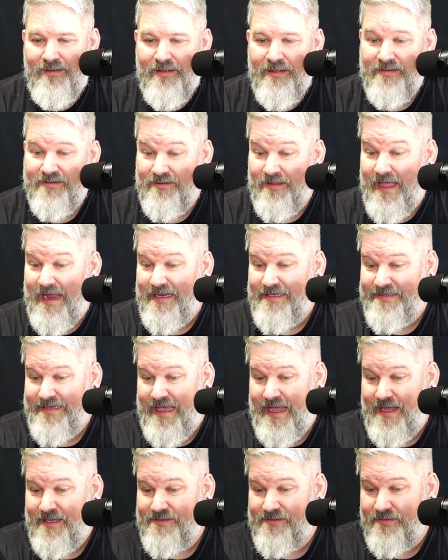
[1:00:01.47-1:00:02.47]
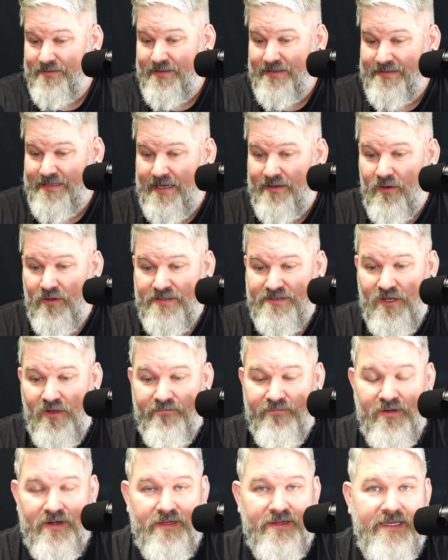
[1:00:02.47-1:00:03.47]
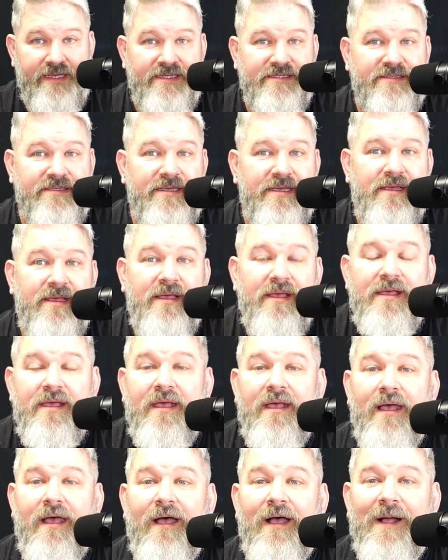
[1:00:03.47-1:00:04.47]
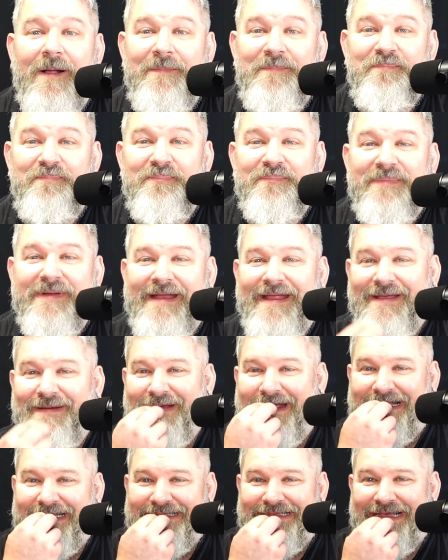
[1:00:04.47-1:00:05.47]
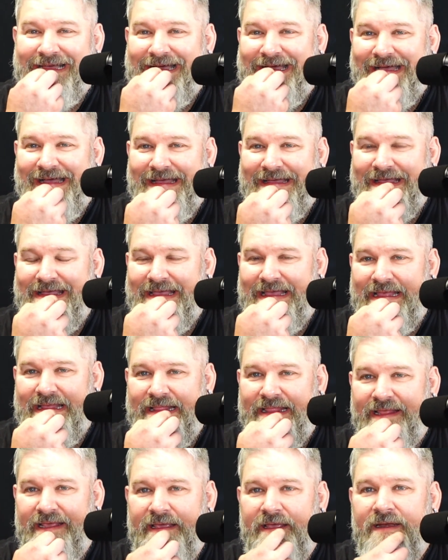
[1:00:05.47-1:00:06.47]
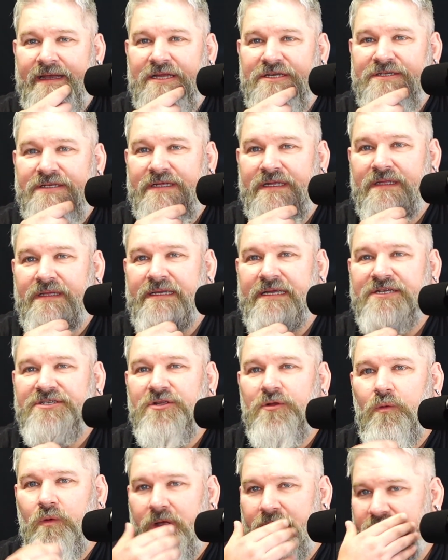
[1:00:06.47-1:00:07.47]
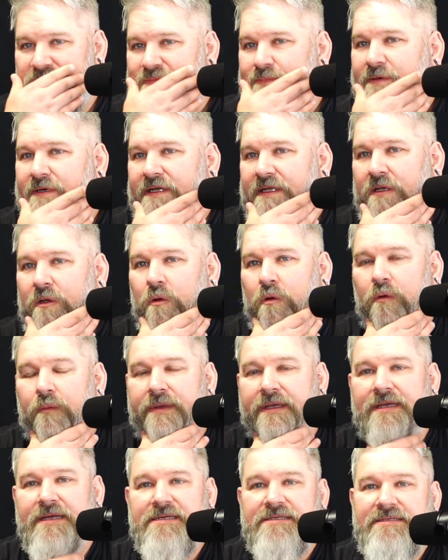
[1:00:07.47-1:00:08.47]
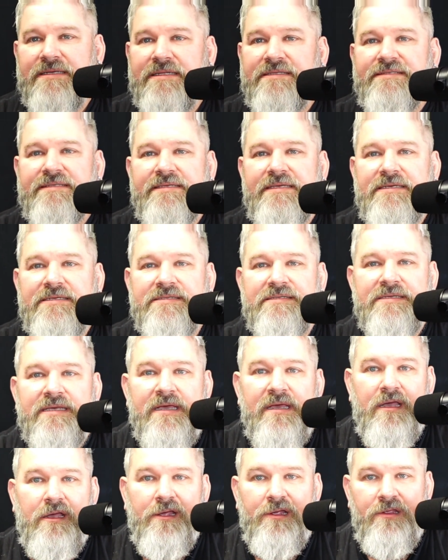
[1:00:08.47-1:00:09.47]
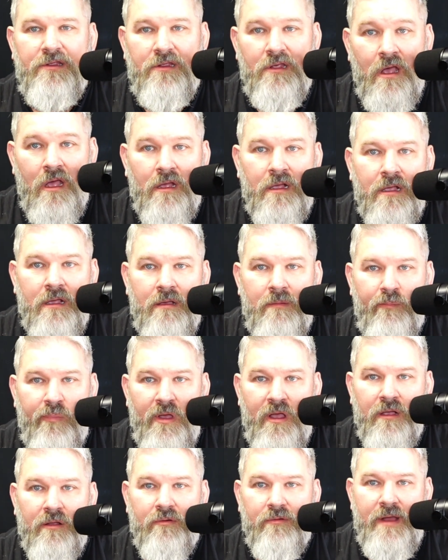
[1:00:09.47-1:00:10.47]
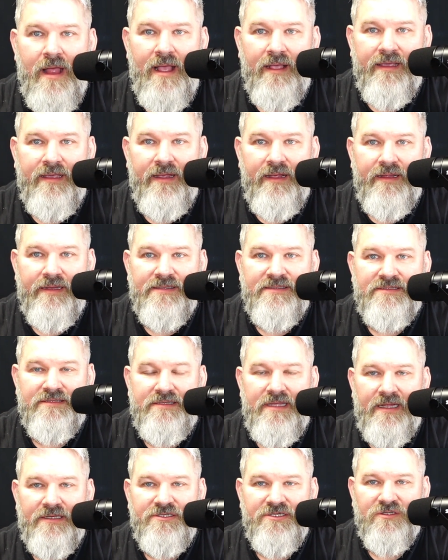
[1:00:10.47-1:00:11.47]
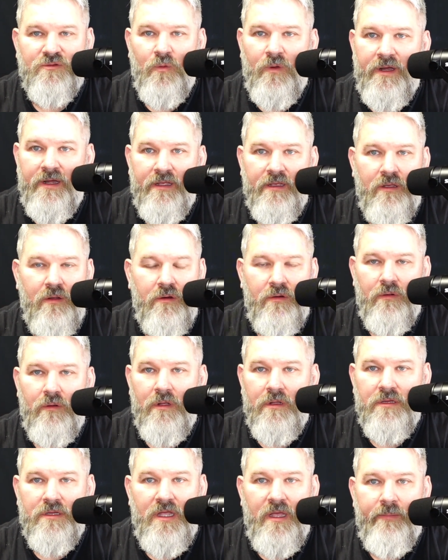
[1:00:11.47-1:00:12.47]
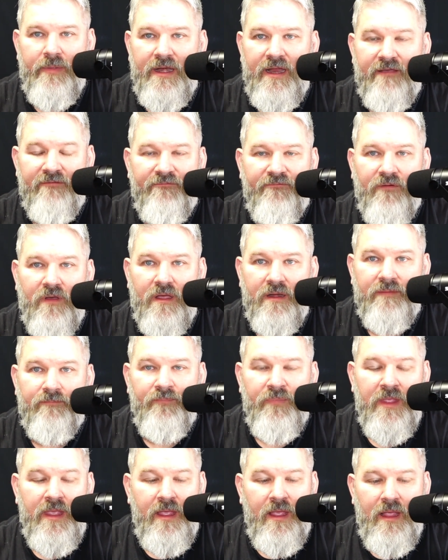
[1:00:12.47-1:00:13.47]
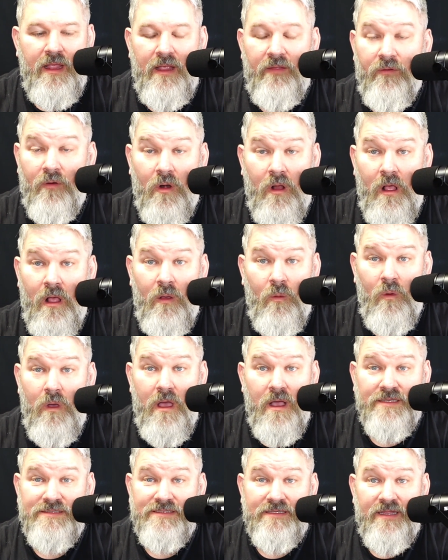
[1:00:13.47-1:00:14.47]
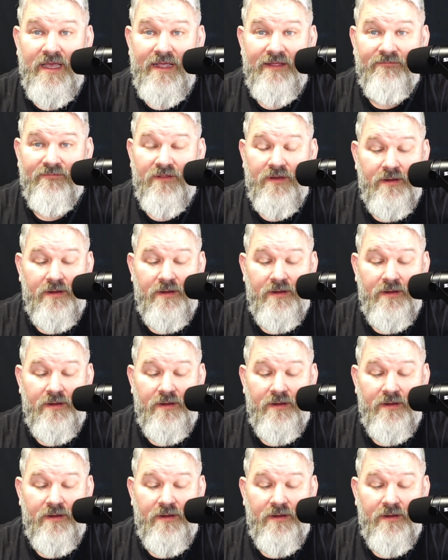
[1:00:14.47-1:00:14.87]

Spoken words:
I'm glad it's canceled. It's over at least. But anyways, the initial one is pretty cool, because it's these young punk rock kids that just want to go to a club and have fun, and they're all walks of life.